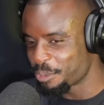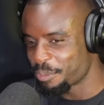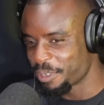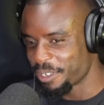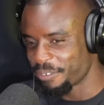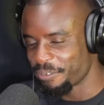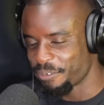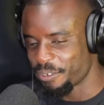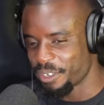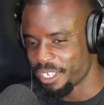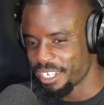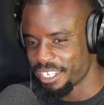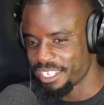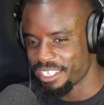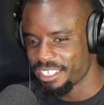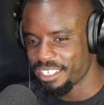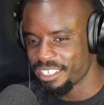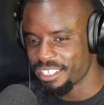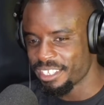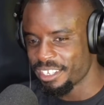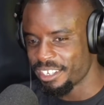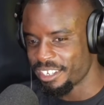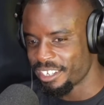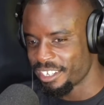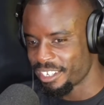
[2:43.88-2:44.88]
my friend.
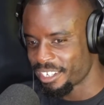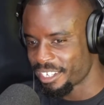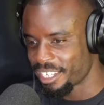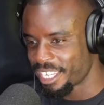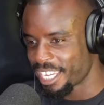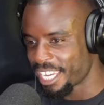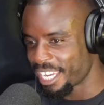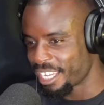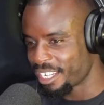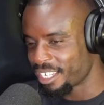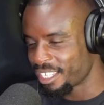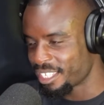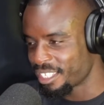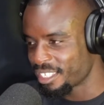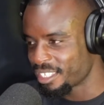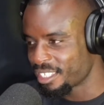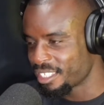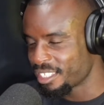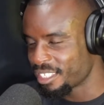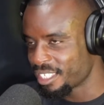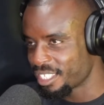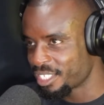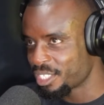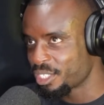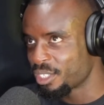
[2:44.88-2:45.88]
Uh,
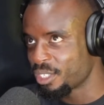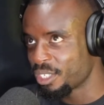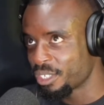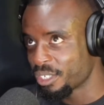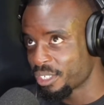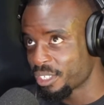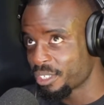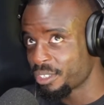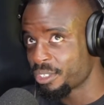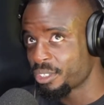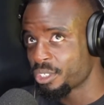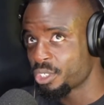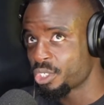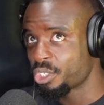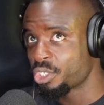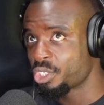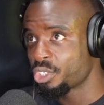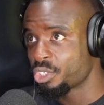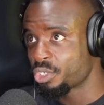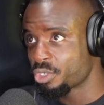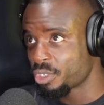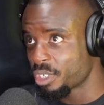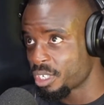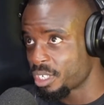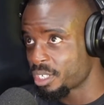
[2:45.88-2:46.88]
Cannon is literally the
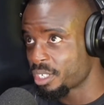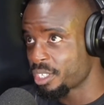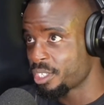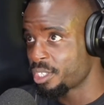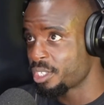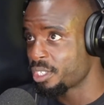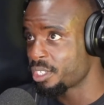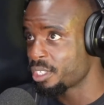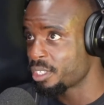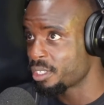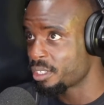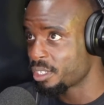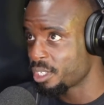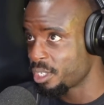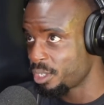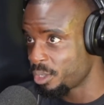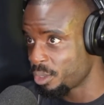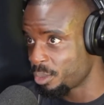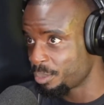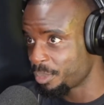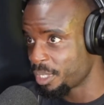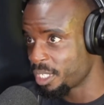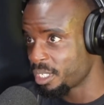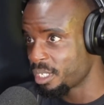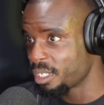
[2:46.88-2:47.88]
strongest
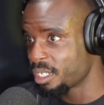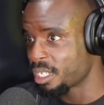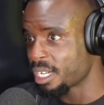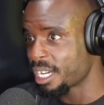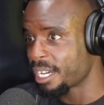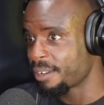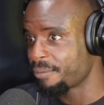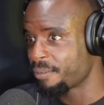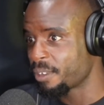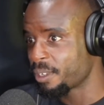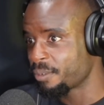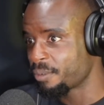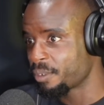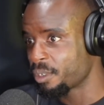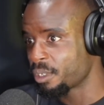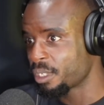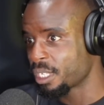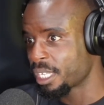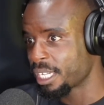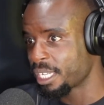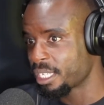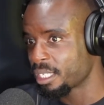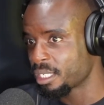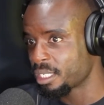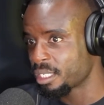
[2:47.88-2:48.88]
human I've ever
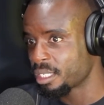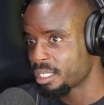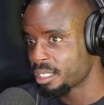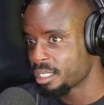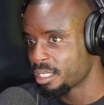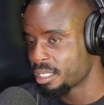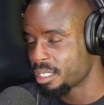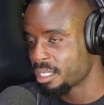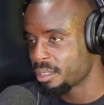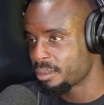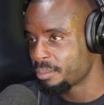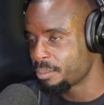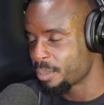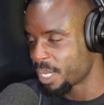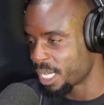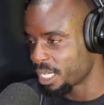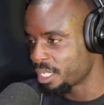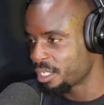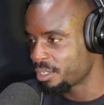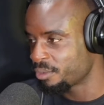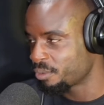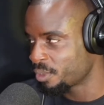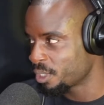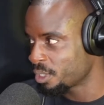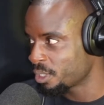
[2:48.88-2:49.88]
like met
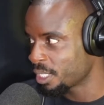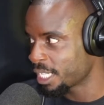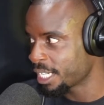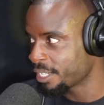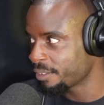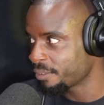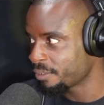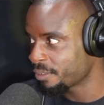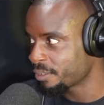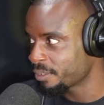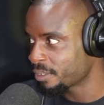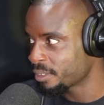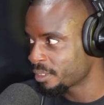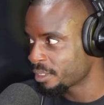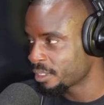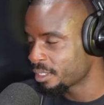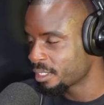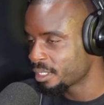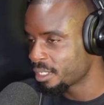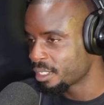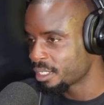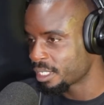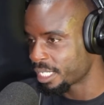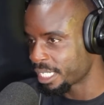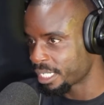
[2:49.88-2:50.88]
in real life. Mm.
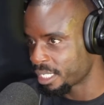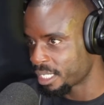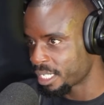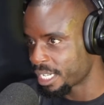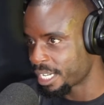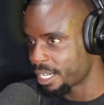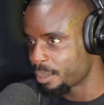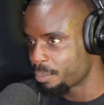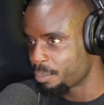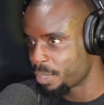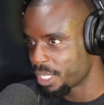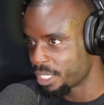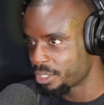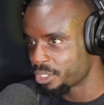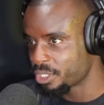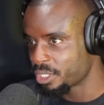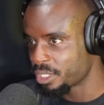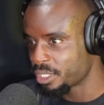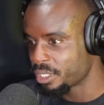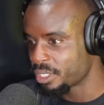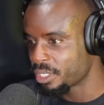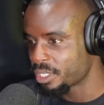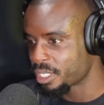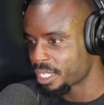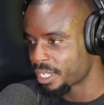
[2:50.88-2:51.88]
Like guy
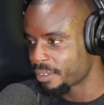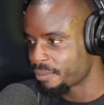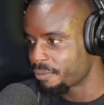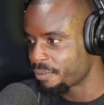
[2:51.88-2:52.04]
benches like